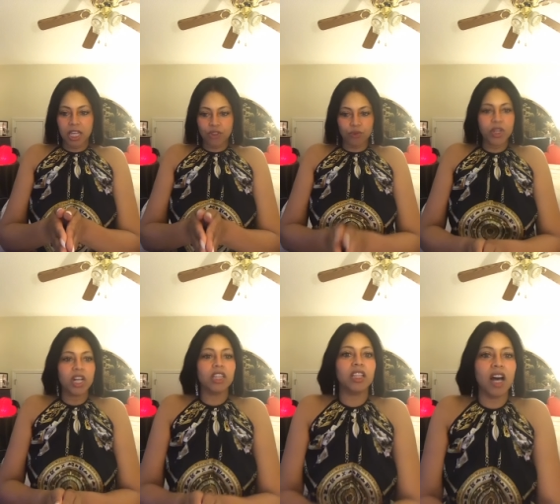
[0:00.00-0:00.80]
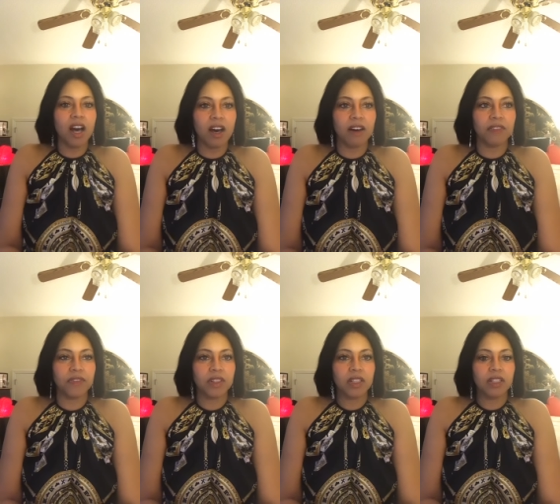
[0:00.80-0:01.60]
is real
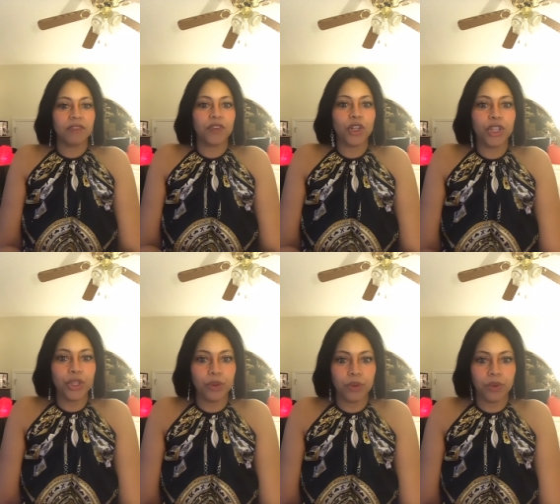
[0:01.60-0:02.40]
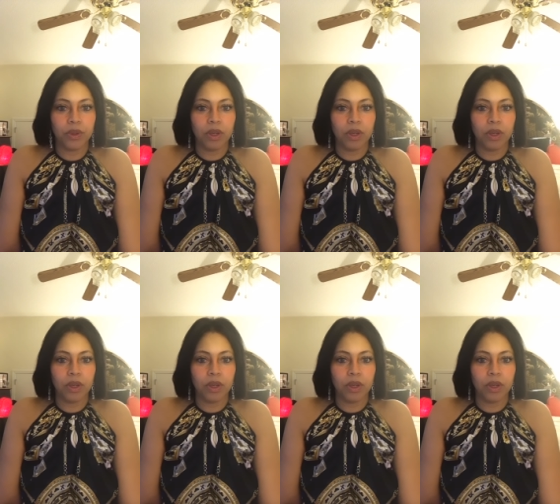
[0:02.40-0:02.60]
love for you